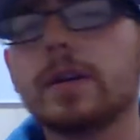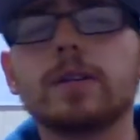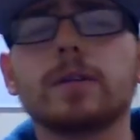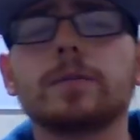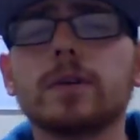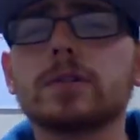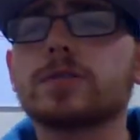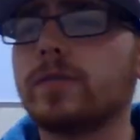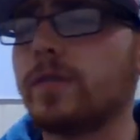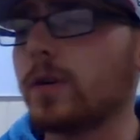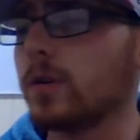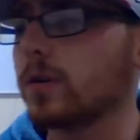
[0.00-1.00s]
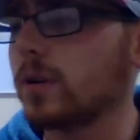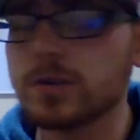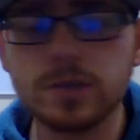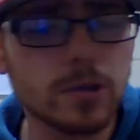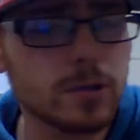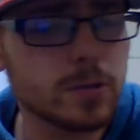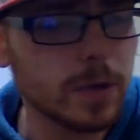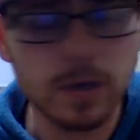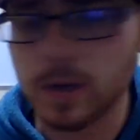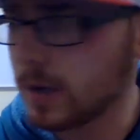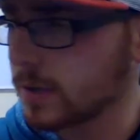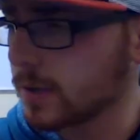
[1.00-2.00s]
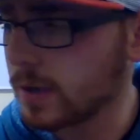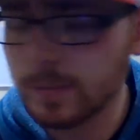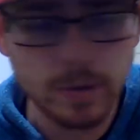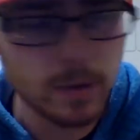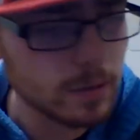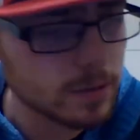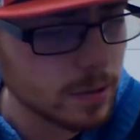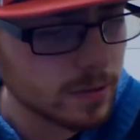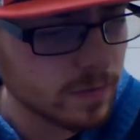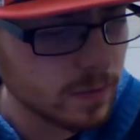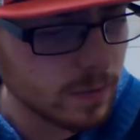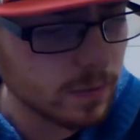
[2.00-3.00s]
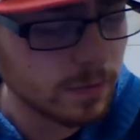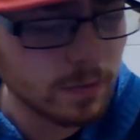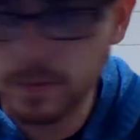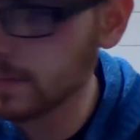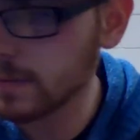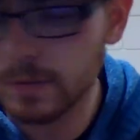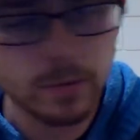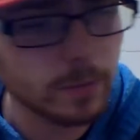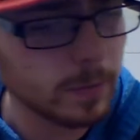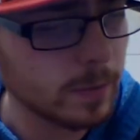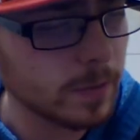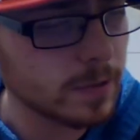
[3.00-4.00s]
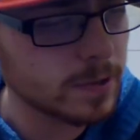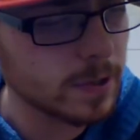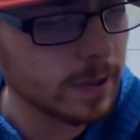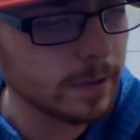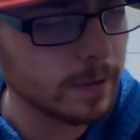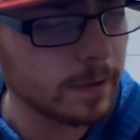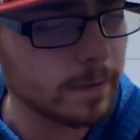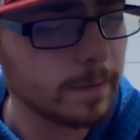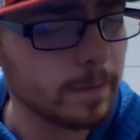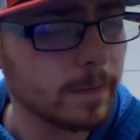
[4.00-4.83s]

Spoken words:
that's the phone call. Excuse me, guys. I apologize for this. Excuse me. Give me a second here.